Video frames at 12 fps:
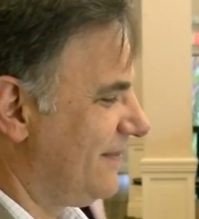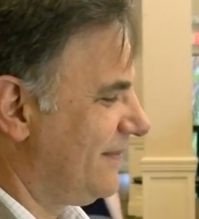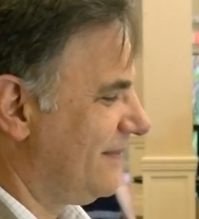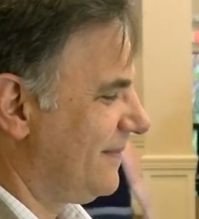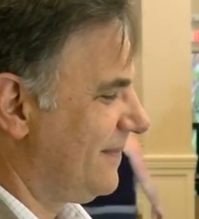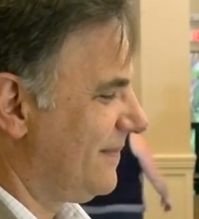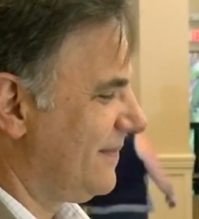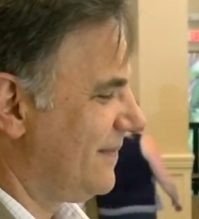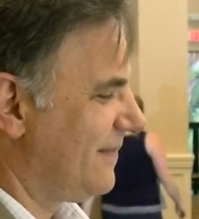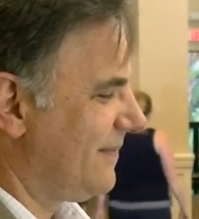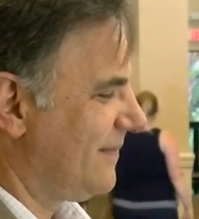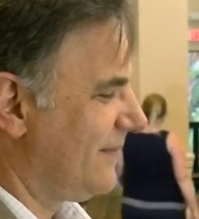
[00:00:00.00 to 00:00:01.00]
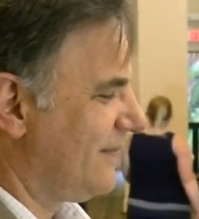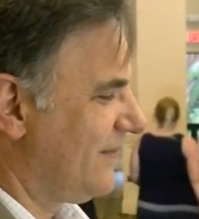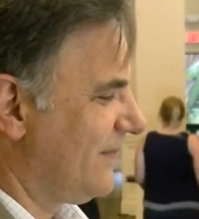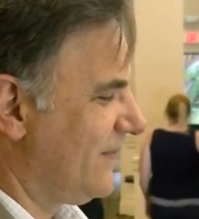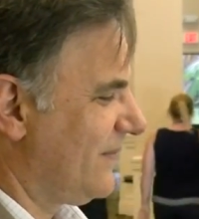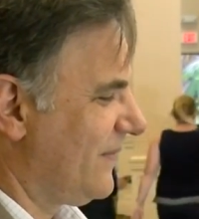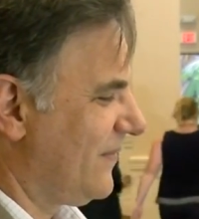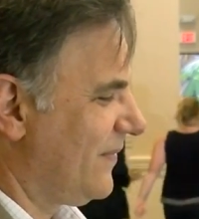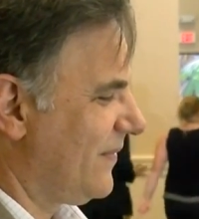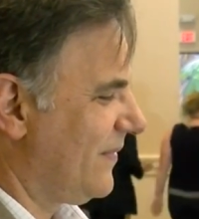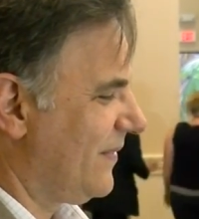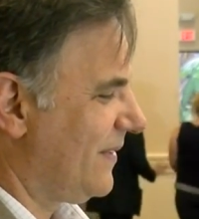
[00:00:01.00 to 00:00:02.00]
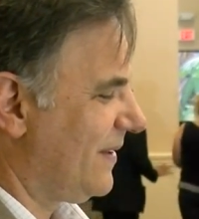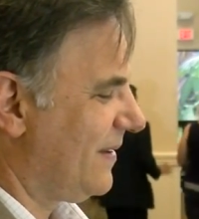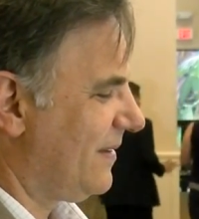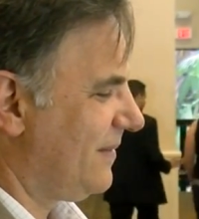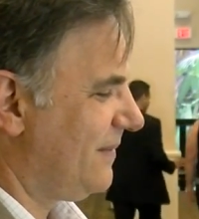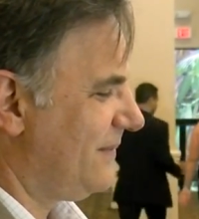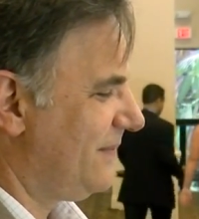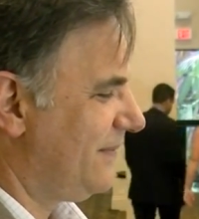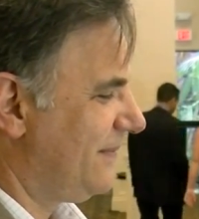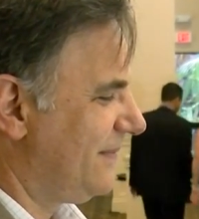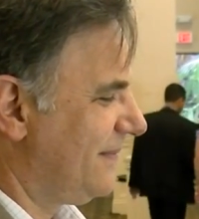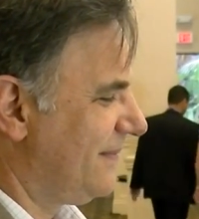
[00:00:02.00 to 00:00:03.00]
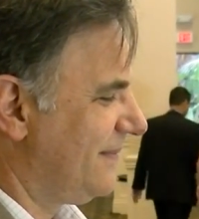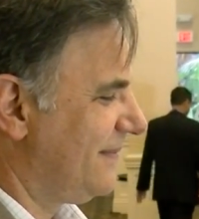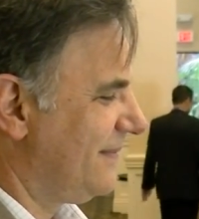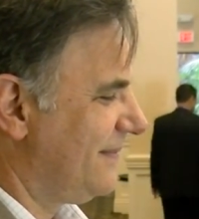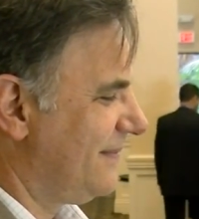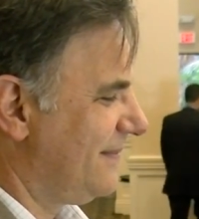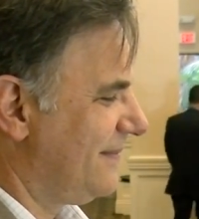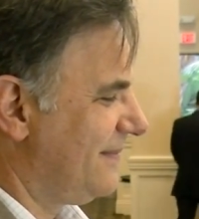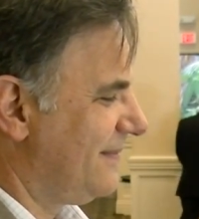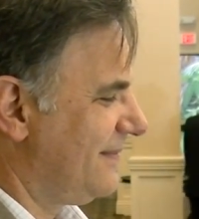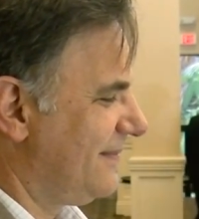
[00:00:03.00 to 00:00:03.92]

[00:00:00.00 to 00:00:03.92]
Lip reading: [no speech]